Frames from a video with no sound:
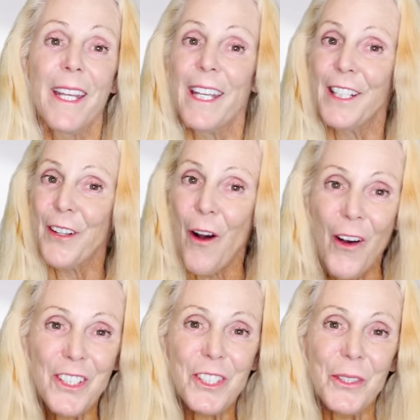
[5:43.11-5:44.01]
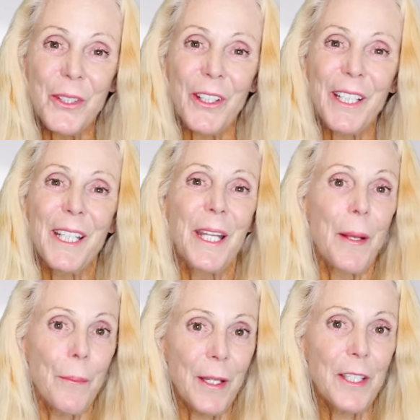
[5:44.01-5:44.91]
in all its glory,
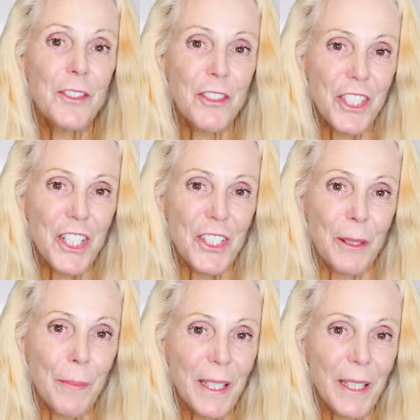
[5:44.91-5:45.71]
be strategic.